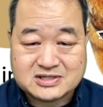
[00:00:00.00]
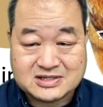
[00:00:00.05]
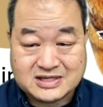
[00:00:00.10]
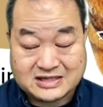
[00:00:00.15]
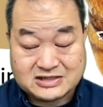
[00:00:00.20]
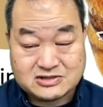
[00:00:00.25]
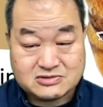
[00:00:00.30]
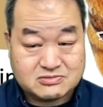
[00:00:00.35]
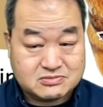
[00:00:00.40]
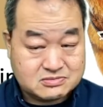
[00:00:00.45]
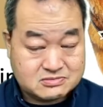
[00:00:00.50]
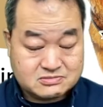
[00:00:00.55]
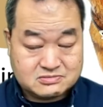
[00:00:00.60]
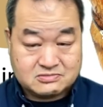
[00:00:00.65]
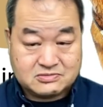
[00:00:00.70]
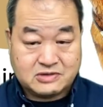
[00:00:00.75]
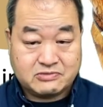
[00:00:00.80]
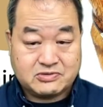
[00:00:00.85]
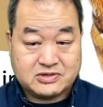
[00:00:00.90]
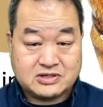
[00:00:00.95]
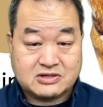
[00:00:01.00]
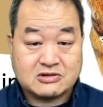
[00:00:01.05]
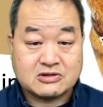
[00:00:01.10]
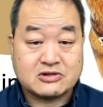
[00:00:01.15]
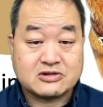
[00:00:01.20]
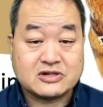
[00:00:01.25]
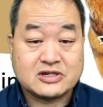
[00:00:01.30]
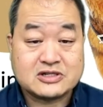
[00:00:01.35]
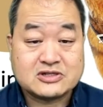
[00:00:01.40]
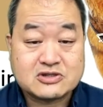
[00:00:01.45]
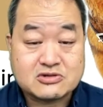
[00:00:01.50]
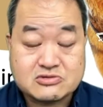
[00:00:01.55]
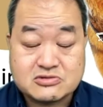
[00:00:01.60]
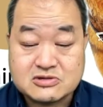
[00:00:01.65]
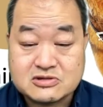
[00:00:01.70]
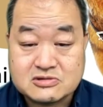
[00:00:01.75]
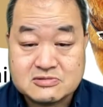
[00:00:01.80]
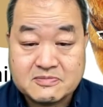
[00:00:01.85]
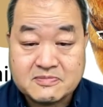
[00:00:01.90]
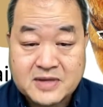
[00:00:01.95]
That's what we learn in
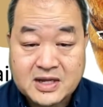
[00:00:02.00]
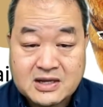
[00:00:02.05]
school.